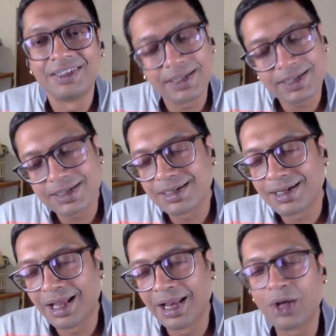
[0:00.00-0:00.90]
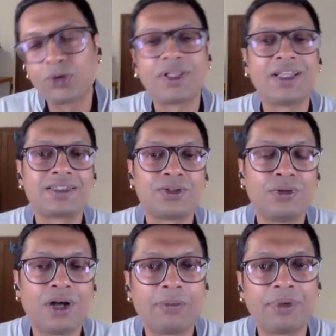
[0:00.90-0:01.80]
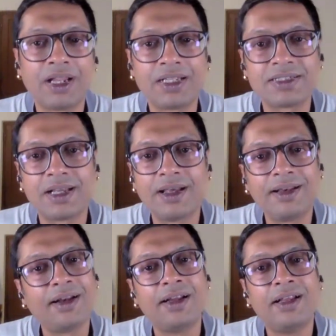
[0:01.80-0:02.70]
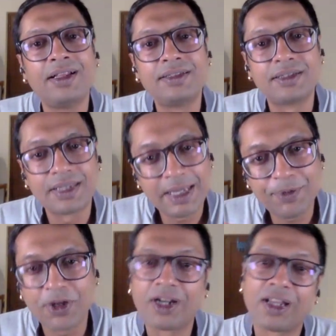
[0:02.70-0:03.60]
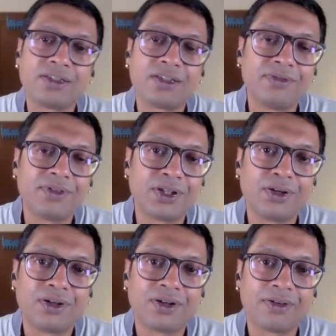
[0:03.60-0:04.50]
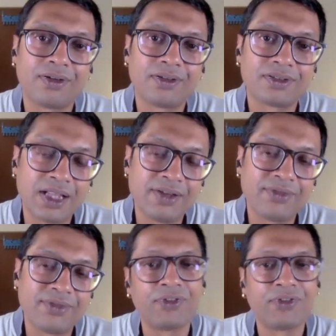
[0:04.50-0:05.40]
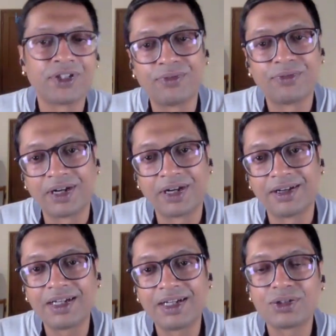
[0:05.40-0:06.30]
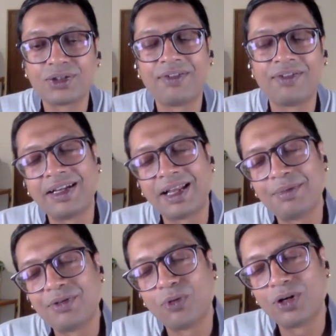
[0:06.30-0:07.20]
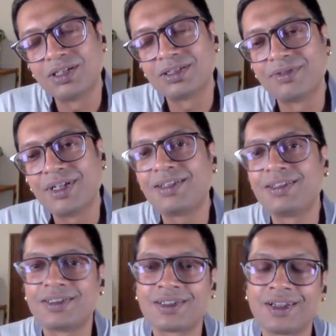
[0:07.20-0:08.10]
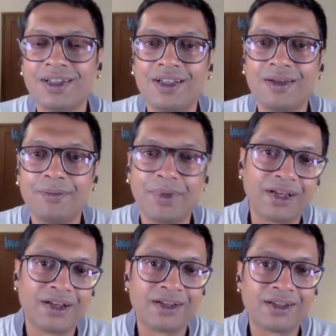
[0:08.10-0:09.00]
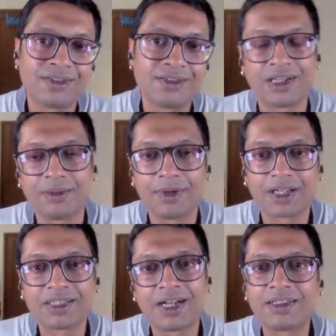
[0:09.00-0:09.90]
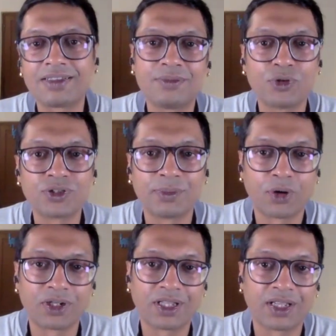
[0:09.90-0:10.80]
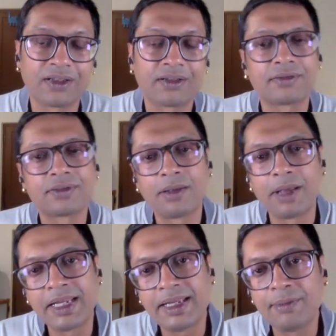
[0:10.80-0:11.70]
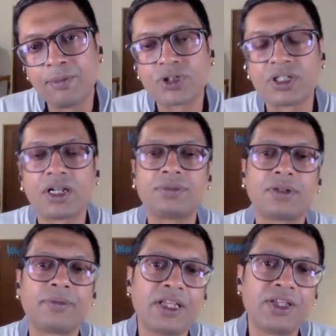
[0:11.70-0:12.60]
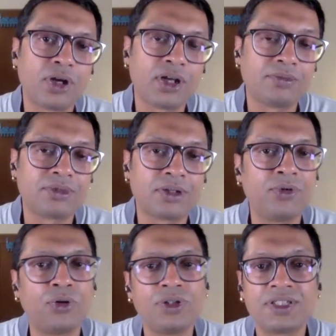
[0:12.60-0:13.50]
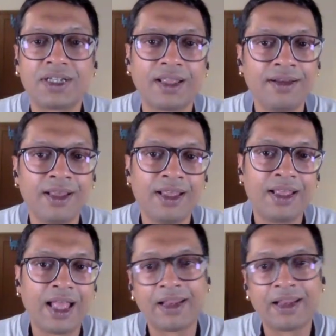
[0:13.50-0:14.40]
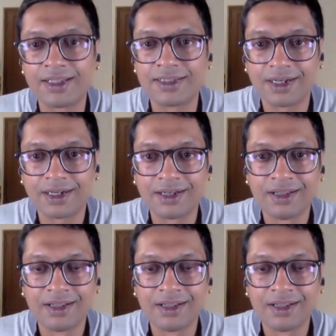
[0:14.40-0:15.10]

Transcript: Just allow things to happen as they are. Keep your attention with yourself or with your friend, right? So anytime it wanders away, just bring it gently back. That is the most important thing. So any emotion comes up, any joy comes up, don't sit and analyze that.